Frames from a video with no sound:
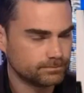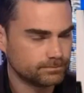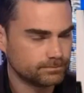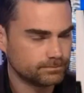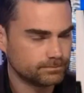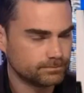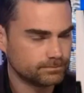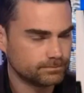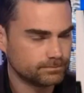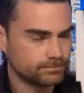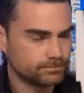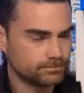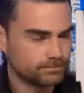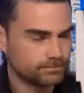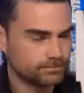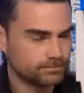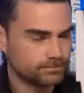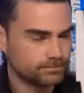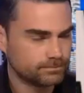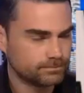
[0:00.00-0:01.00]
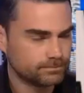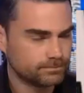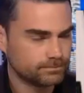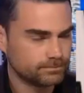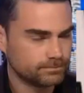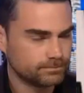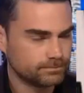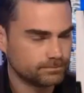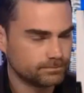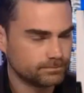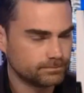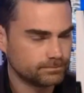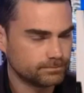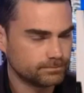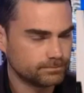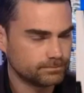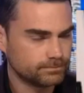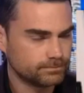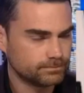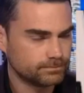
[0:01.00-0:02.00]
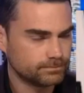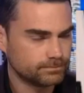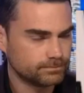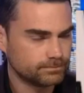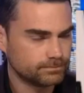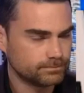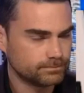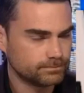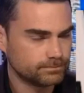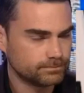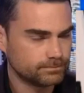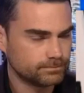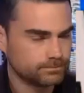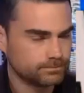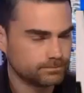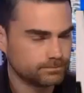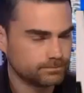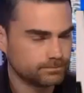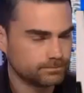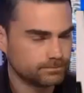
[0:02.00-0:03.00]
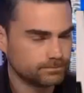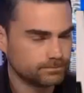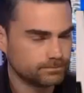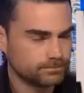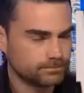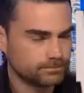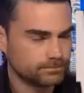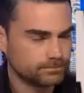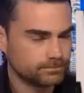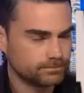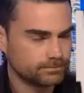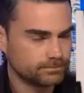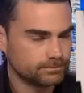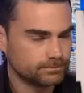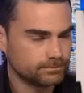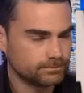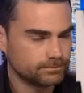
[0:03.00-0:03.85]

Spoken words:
The person shown says nothing.